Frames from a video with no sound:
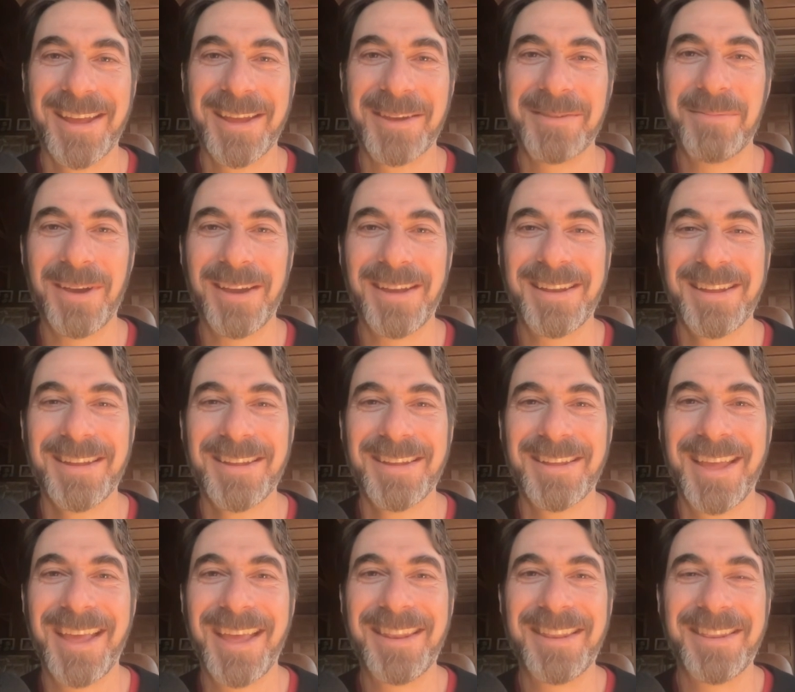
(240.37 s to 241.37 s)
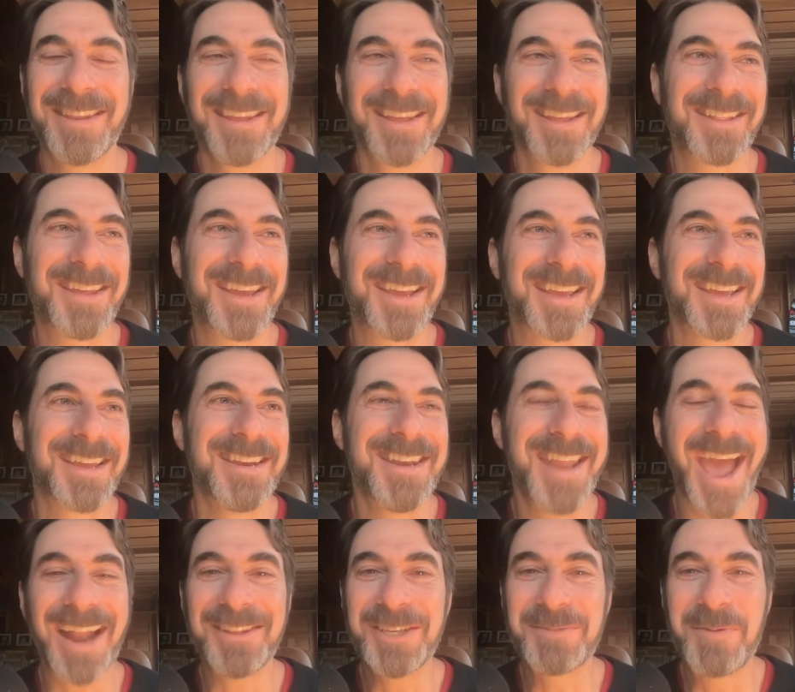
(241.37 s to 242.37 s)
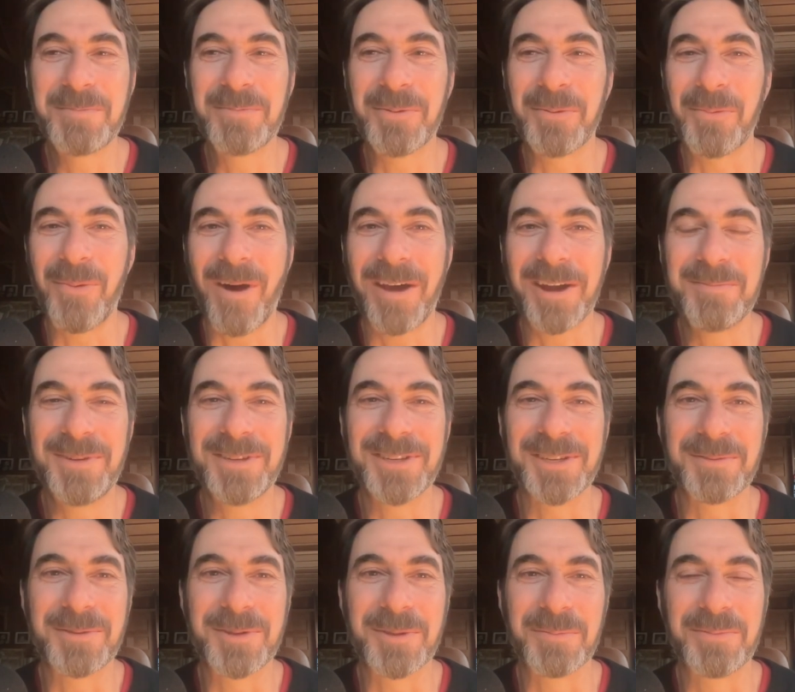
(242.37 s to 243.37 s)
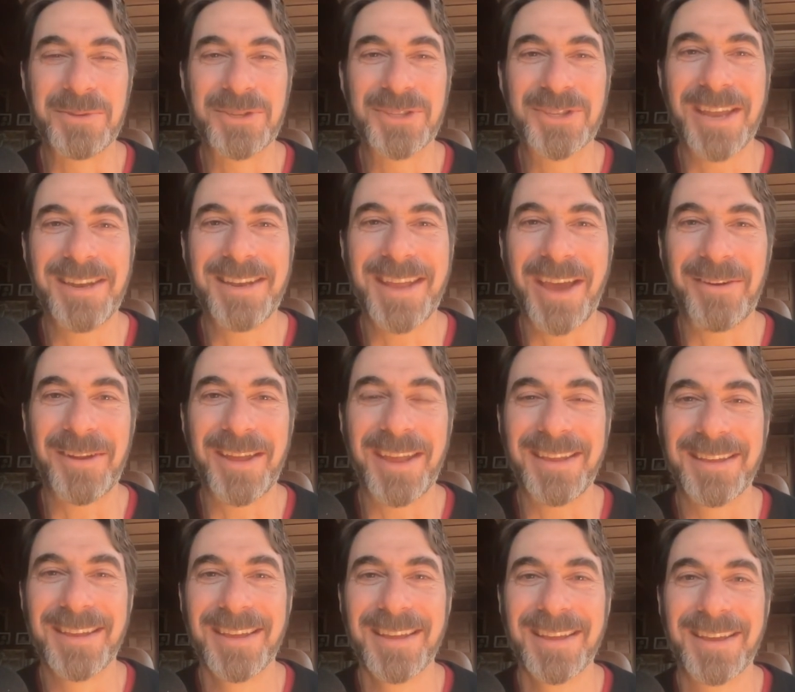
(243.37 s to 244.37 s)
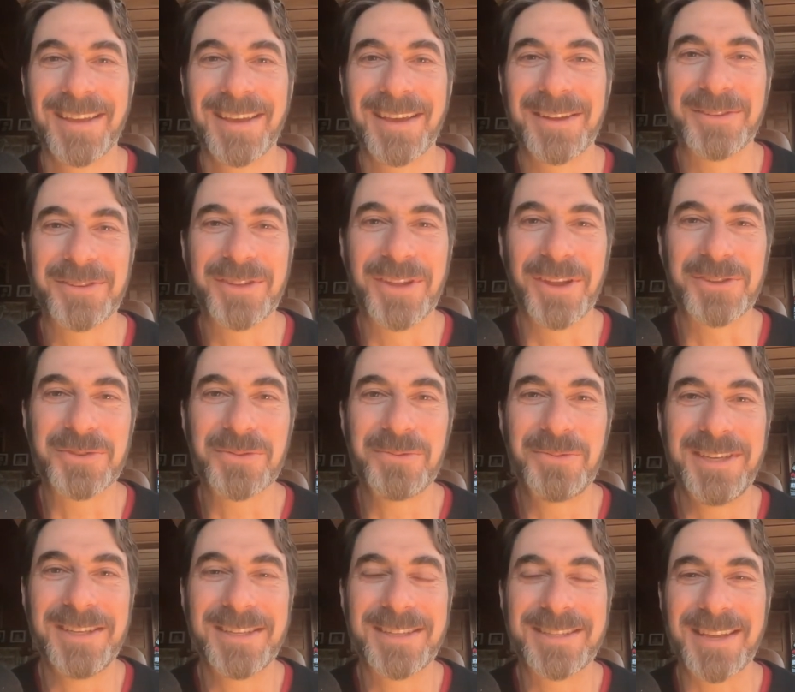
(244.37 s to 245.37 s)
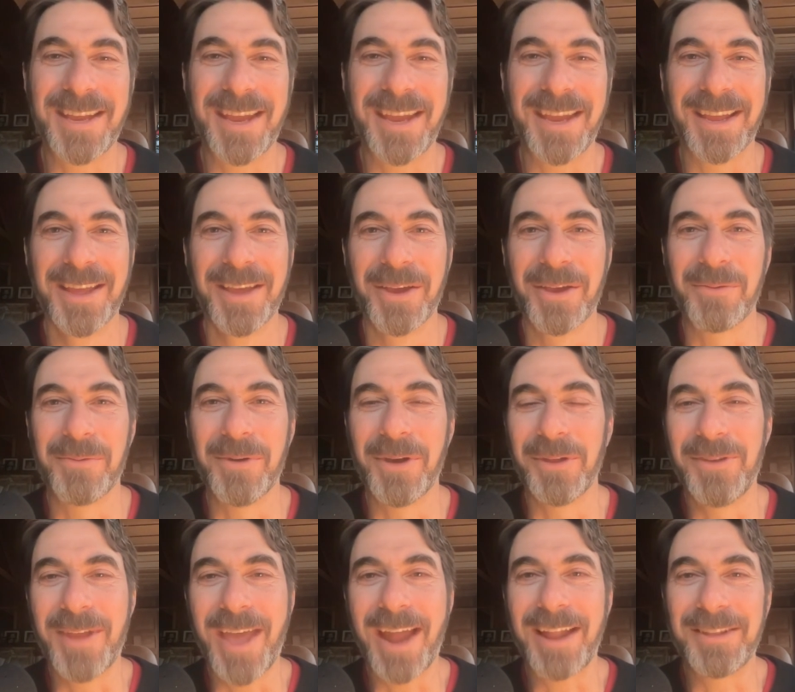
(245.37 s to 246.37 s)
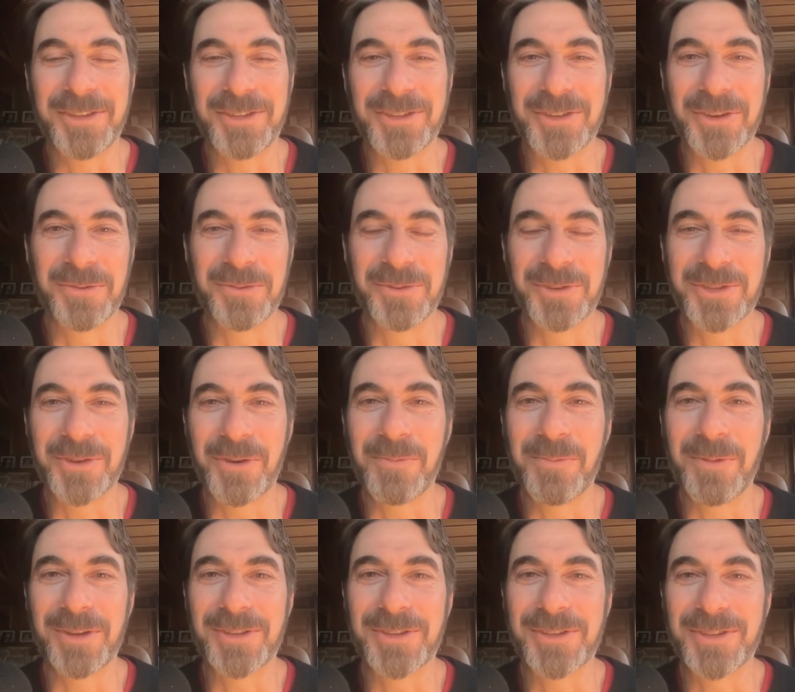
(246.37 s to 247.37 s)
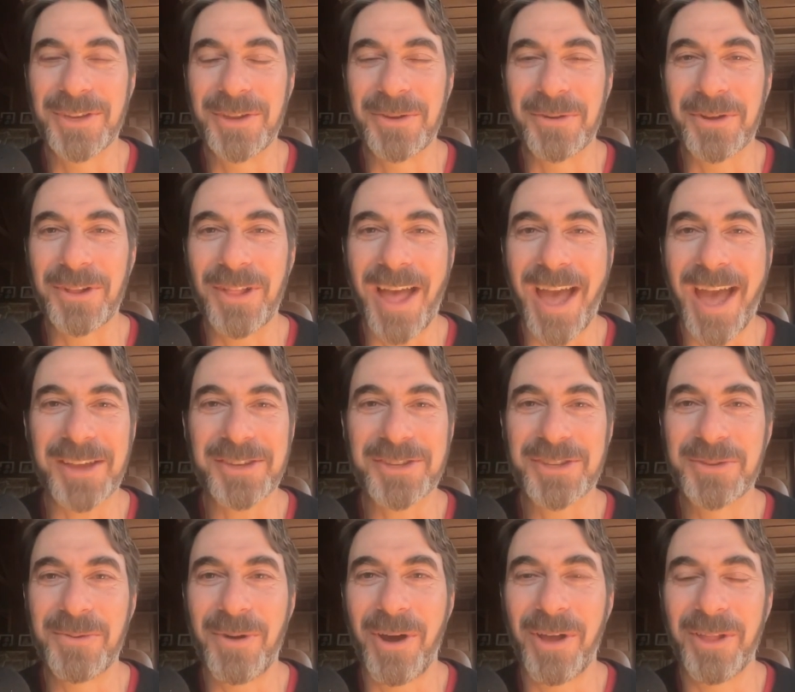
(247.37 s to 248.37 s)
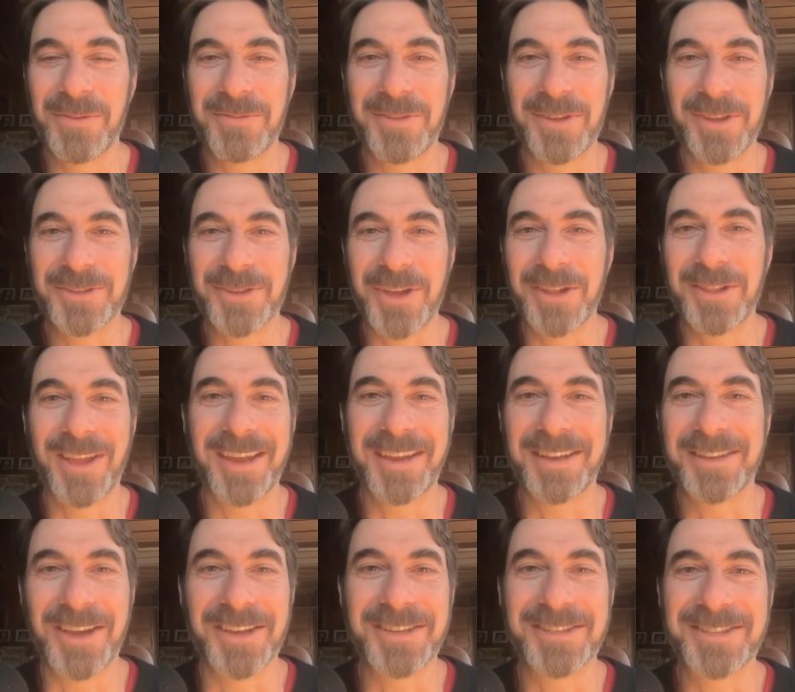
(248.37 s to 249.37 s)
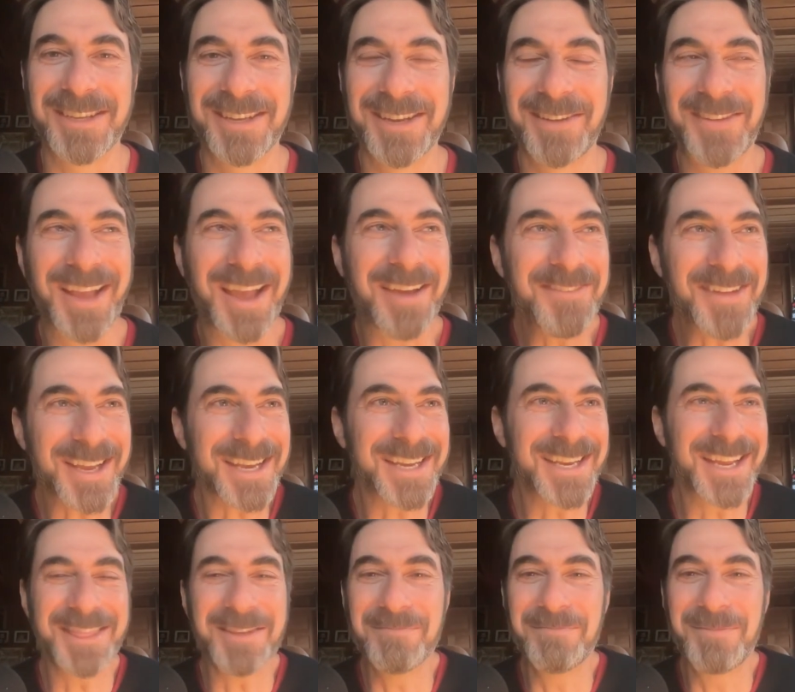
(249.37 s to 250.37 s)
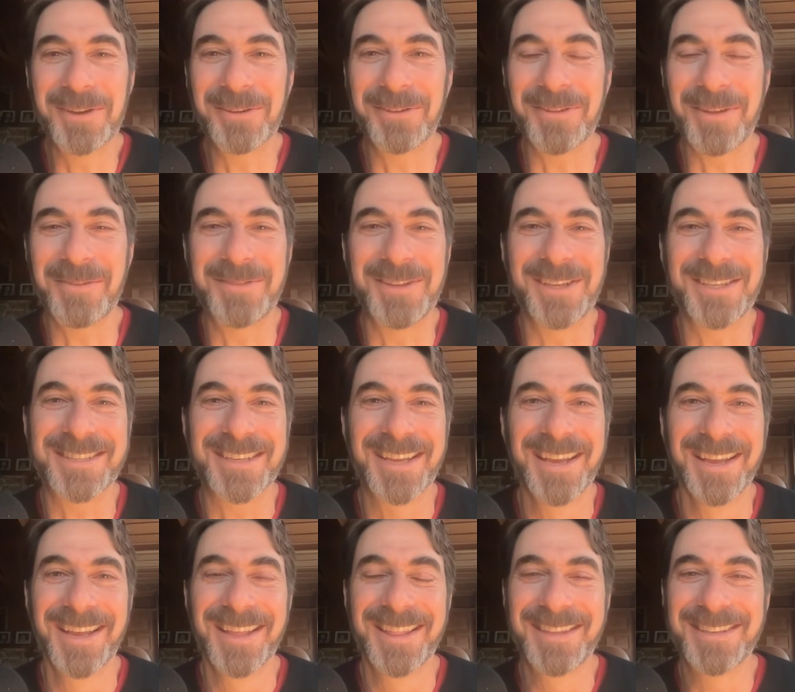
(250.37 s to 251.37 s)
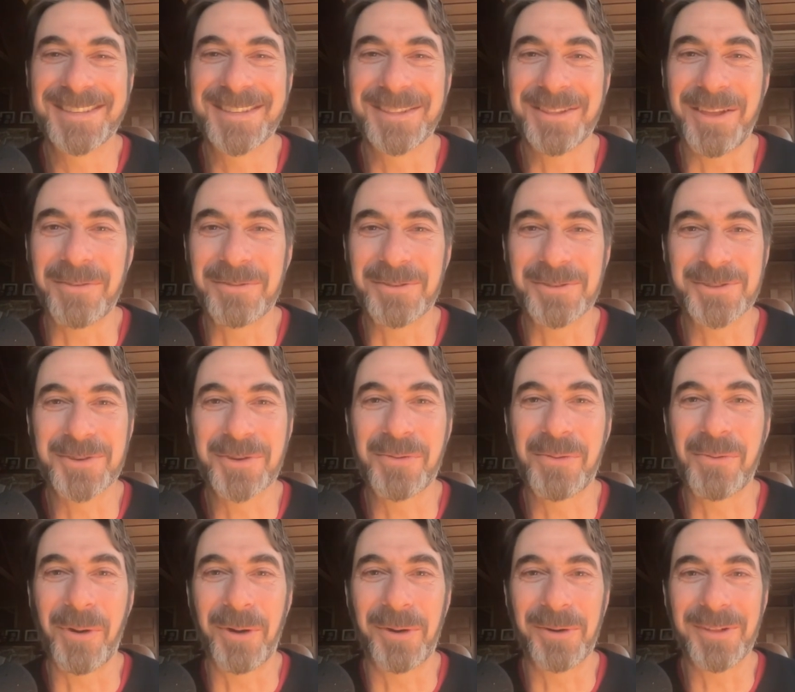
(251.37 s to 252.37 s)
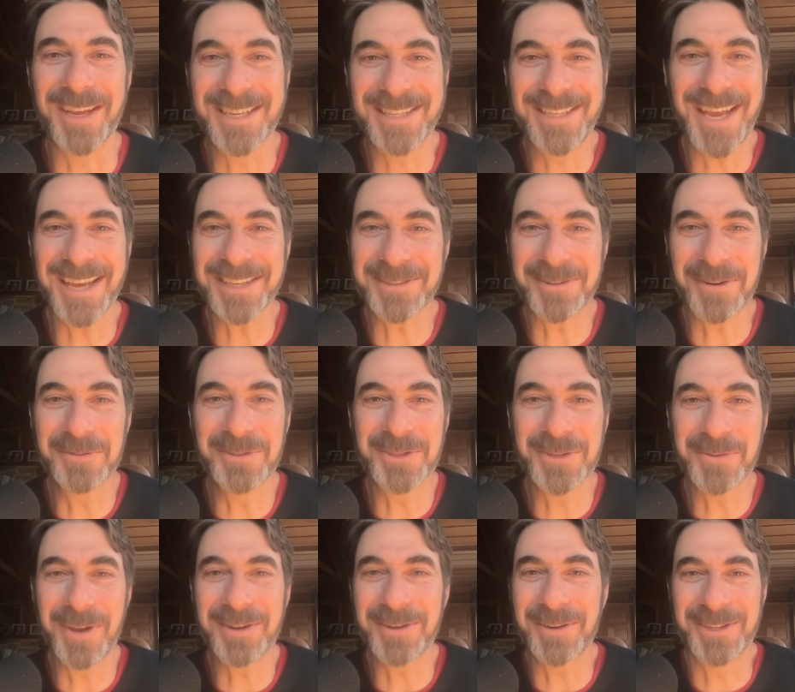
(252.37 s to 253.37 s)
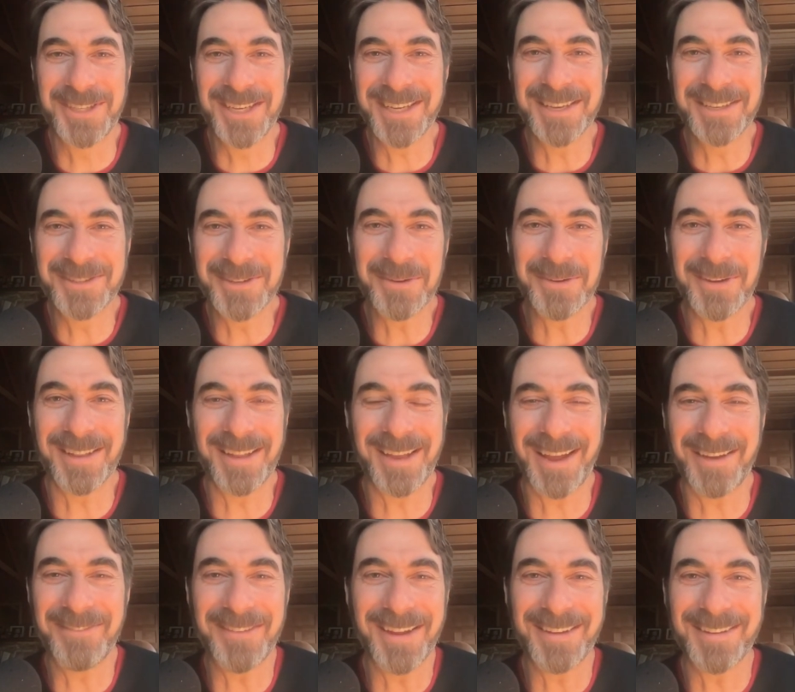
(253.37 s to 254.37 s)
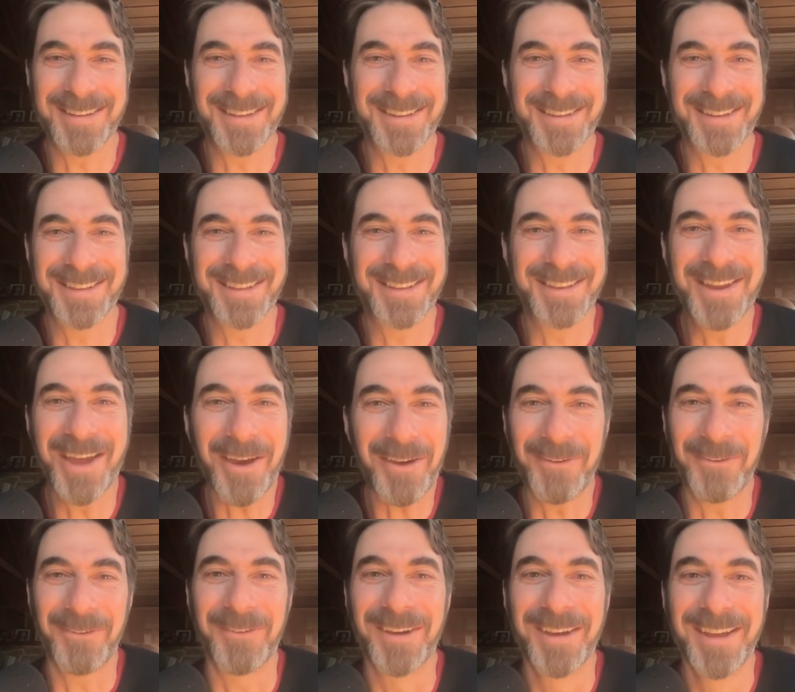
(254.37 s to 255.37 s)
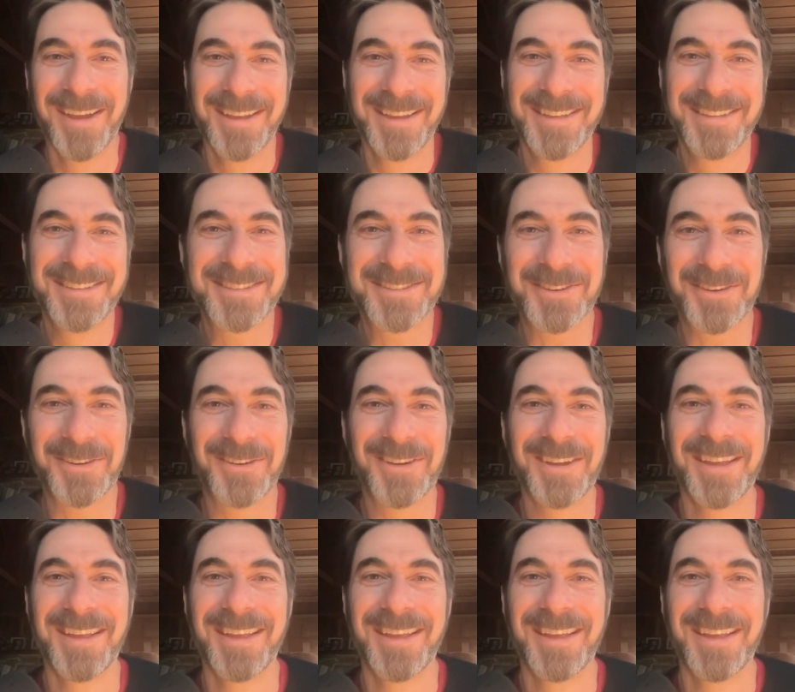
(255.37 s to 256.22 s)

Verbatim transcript: but, and like Natalie's people wanted me to send out a tweet saying, well, Natalie's shown so much, you know, class through all of this, unlike Dustin. I'm like, I'm not going to get in the middle of this lover's quarrel. Like, she has her own Twitter. She can do it. Like, I'm not, no. And so